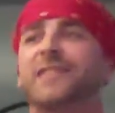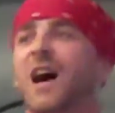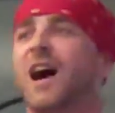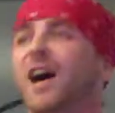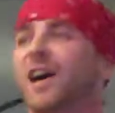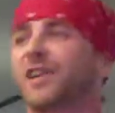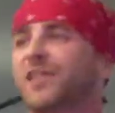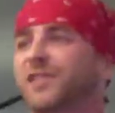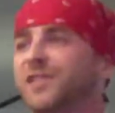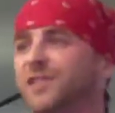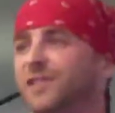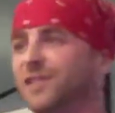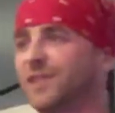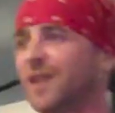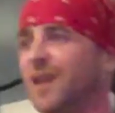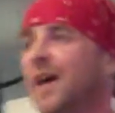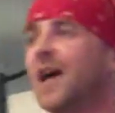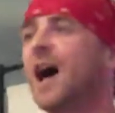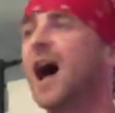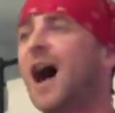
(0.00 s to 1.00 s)
ducks.
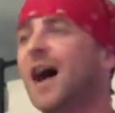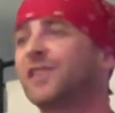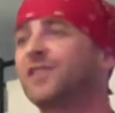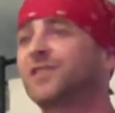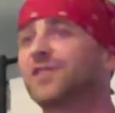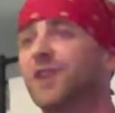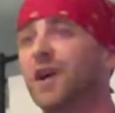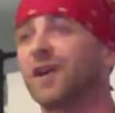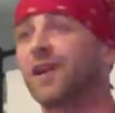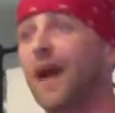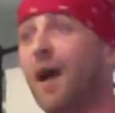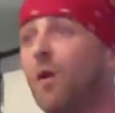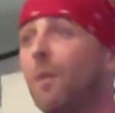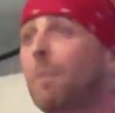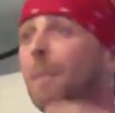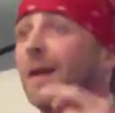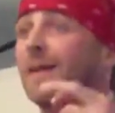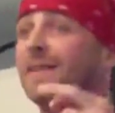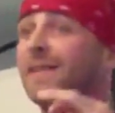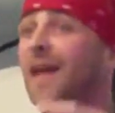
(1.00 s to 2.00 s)
I stuck out
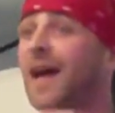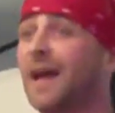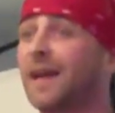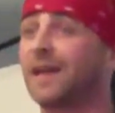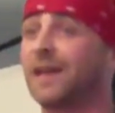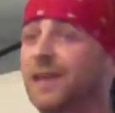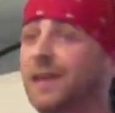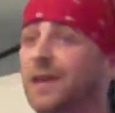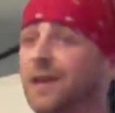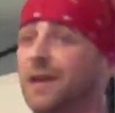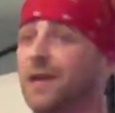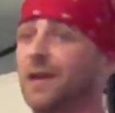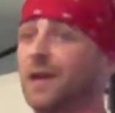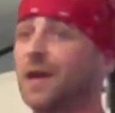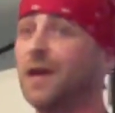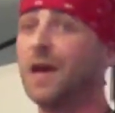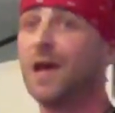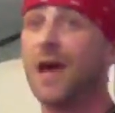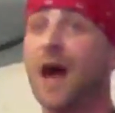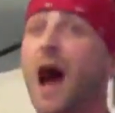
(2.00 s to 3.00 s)
my neck.
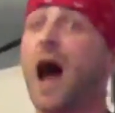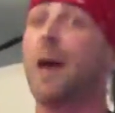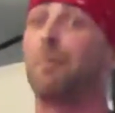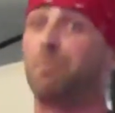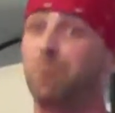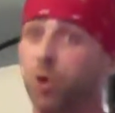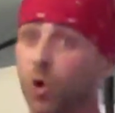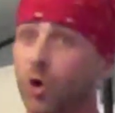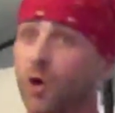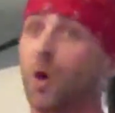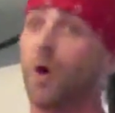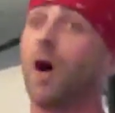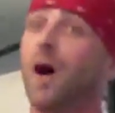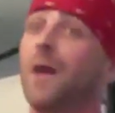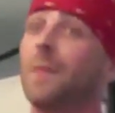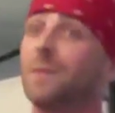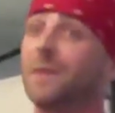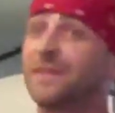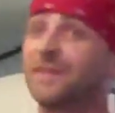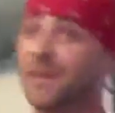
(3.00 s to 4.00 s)
I put
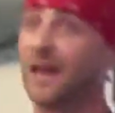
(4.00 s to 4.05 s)
on the